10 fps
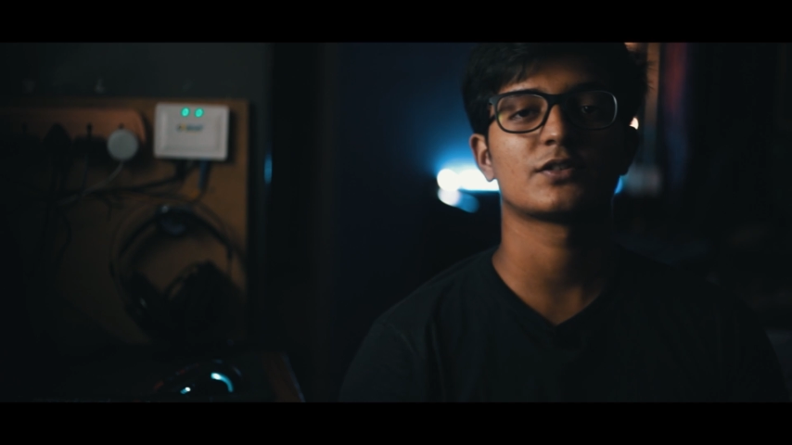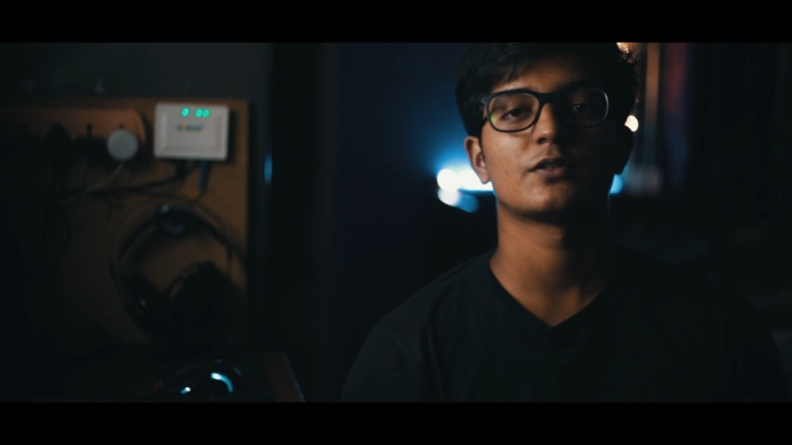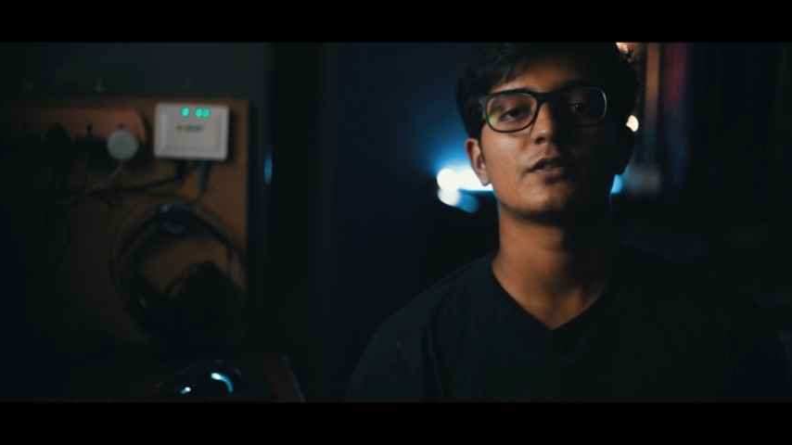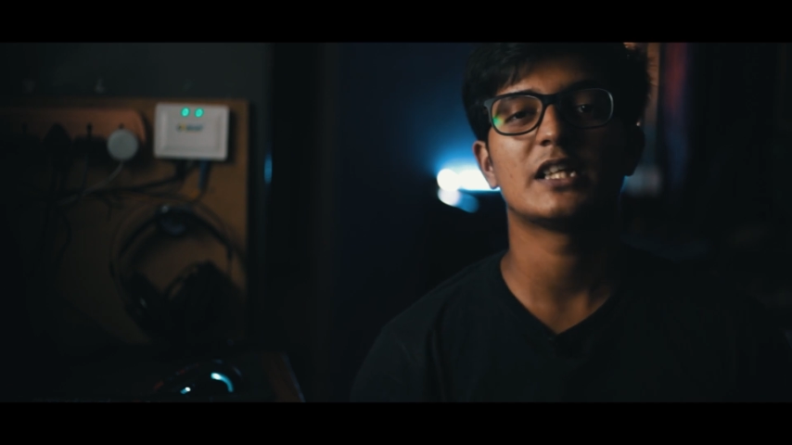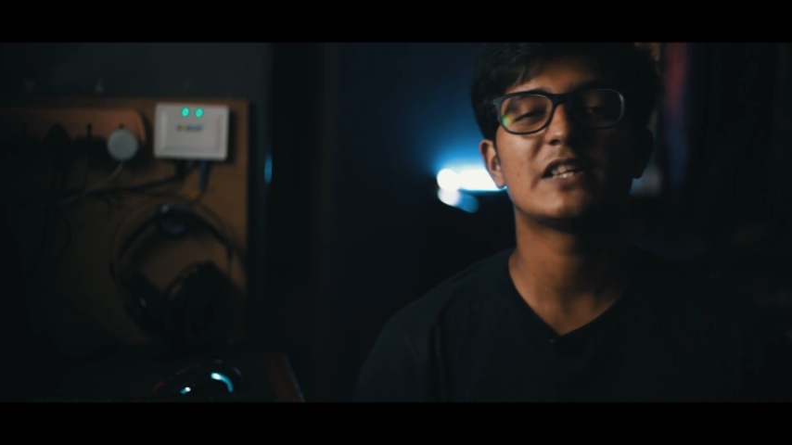
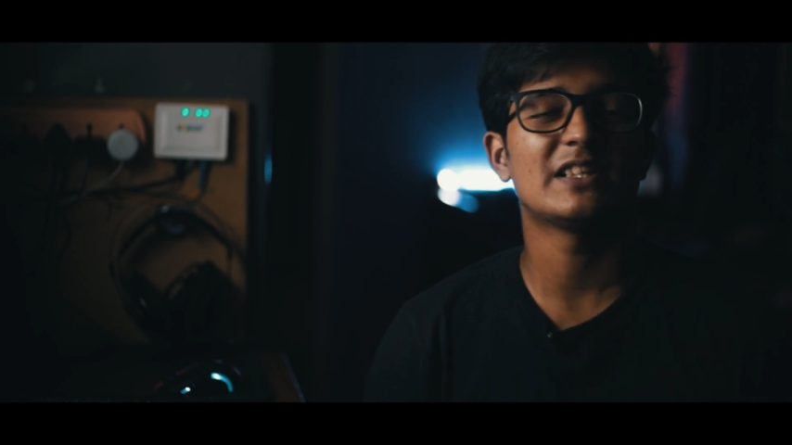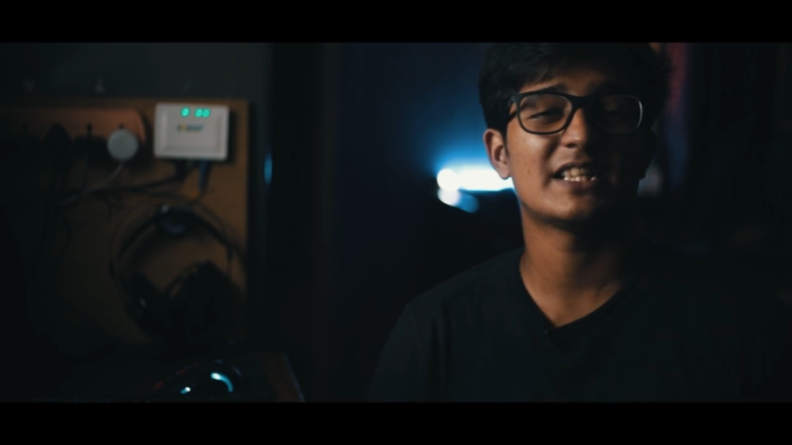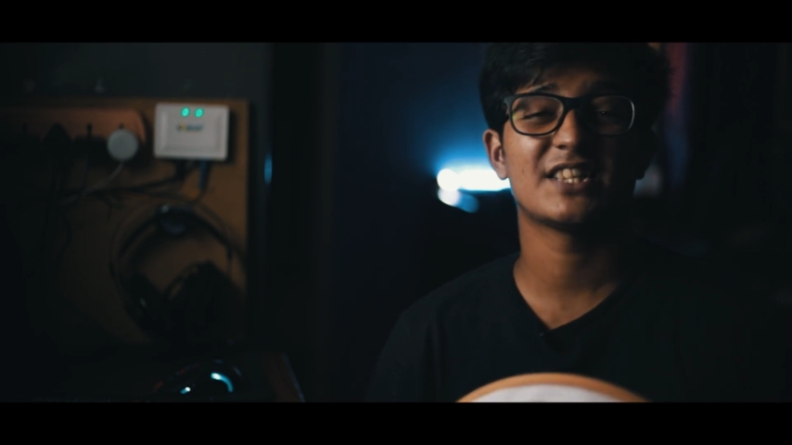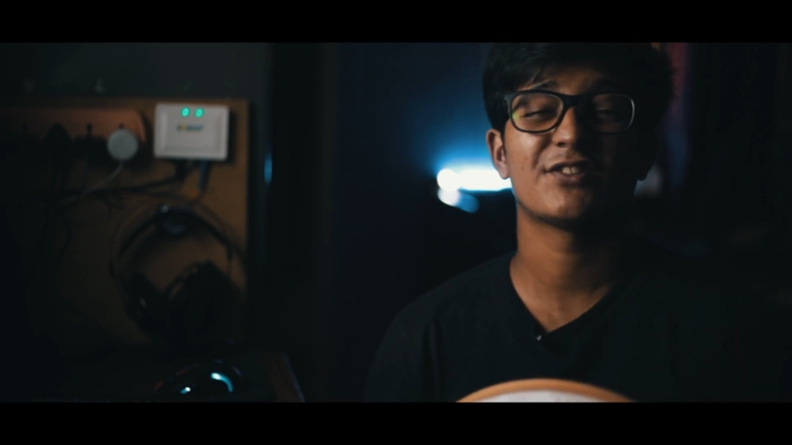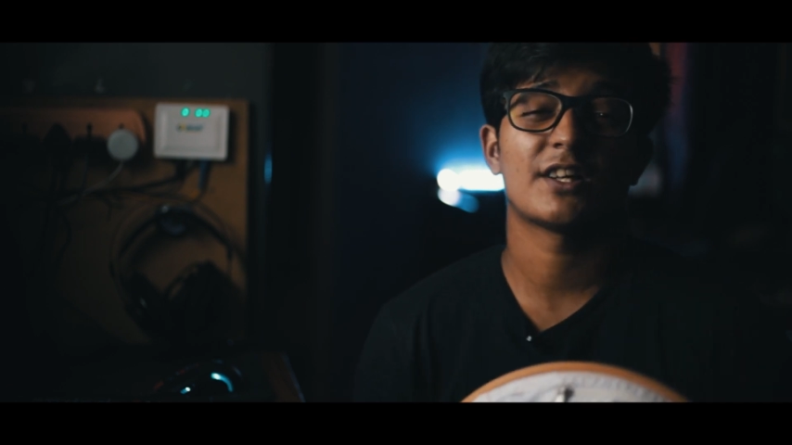so it will
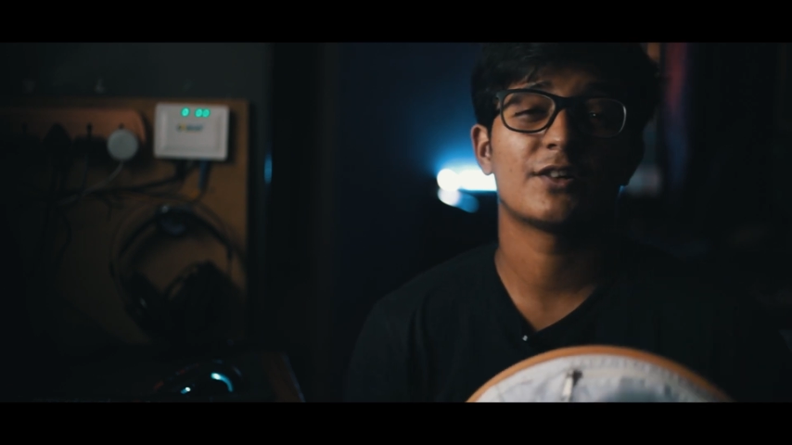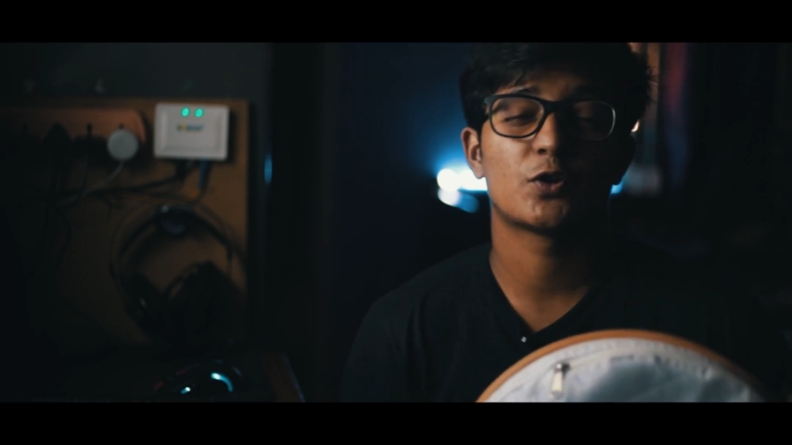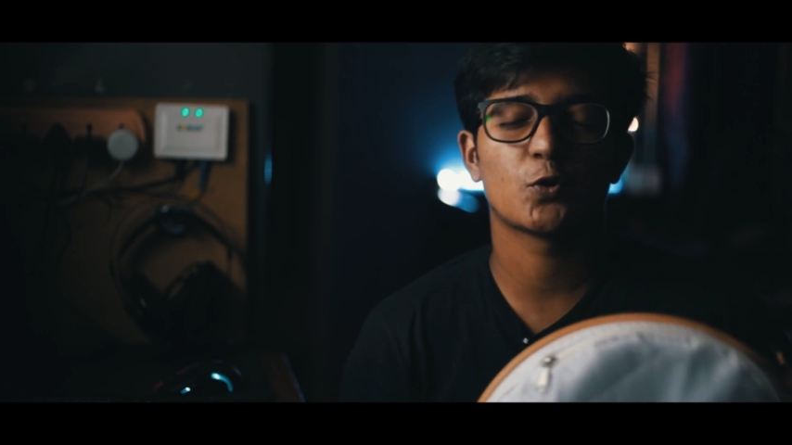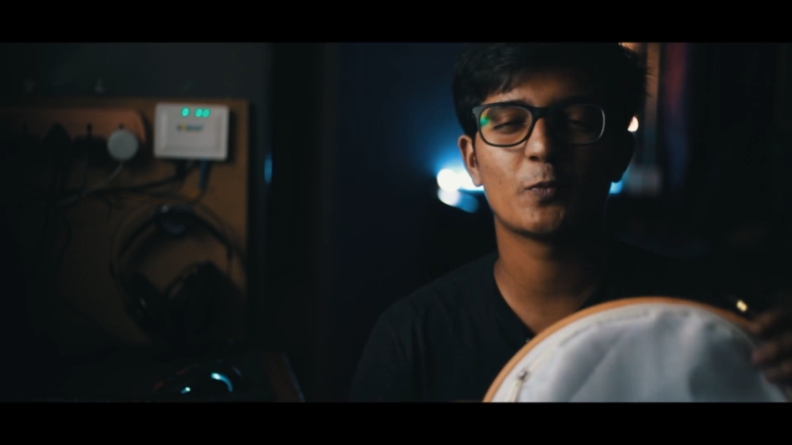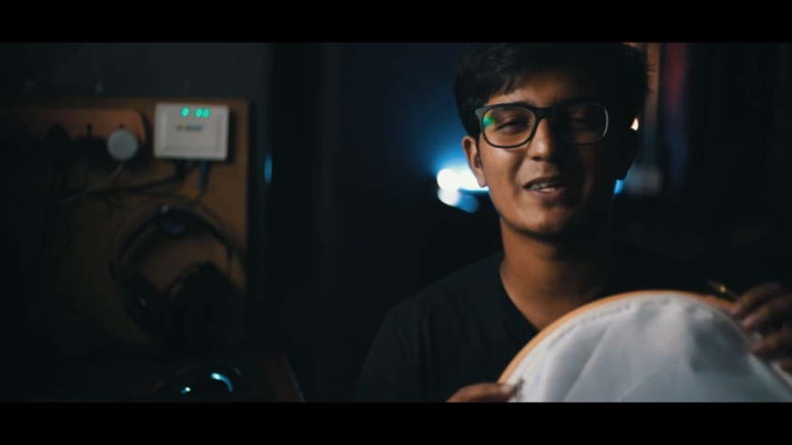take you around
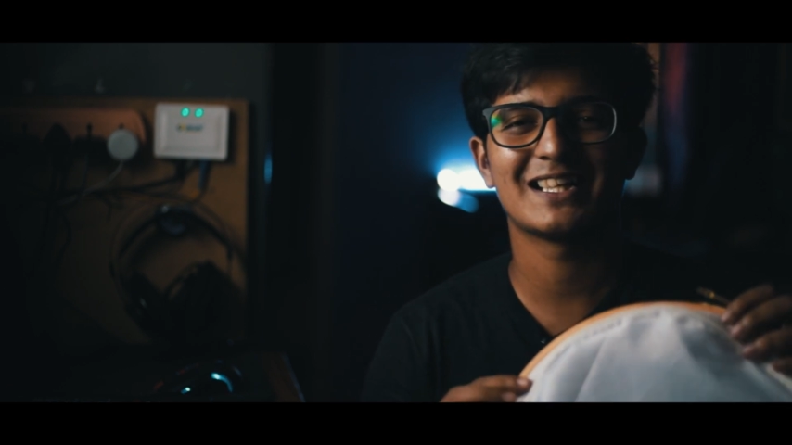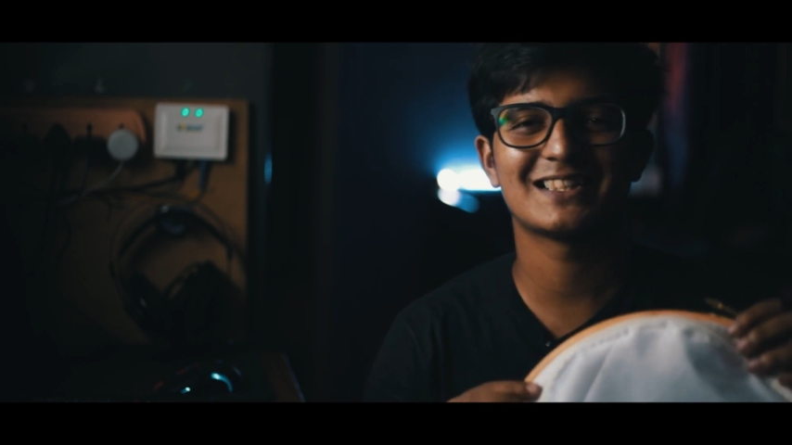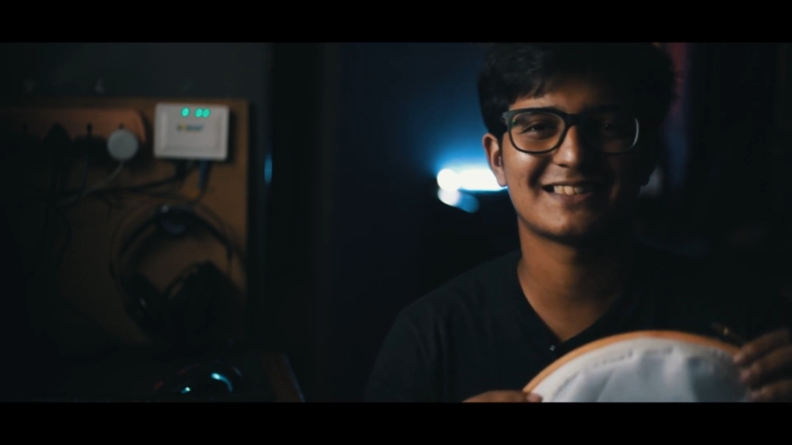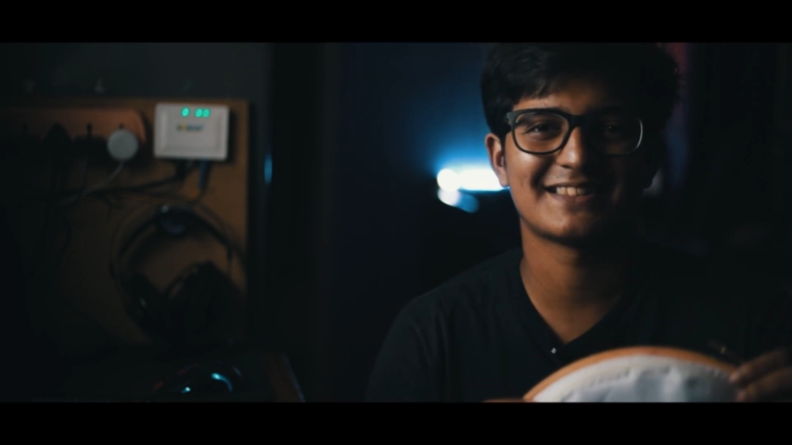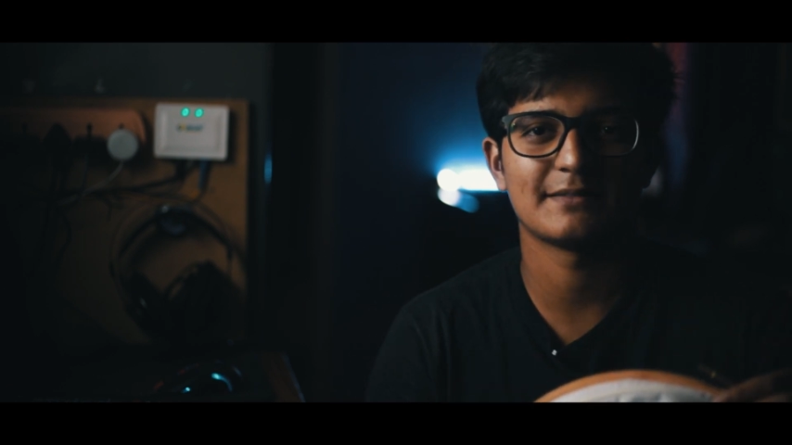2
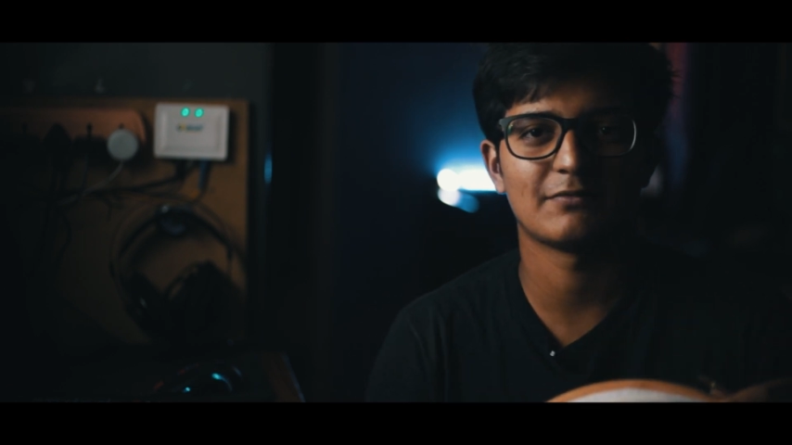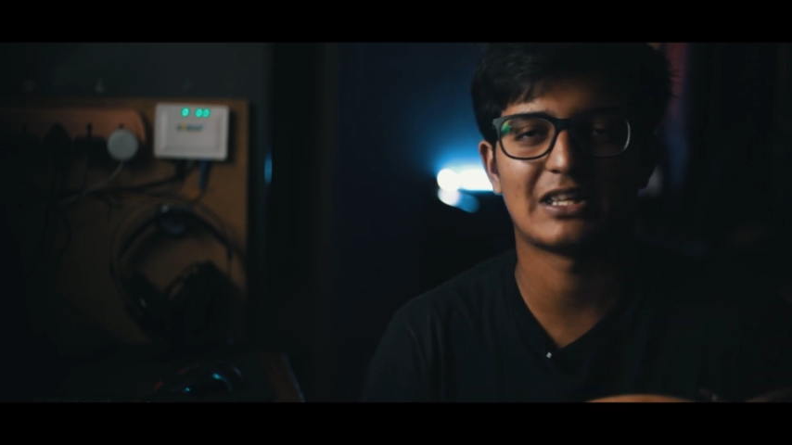minutes.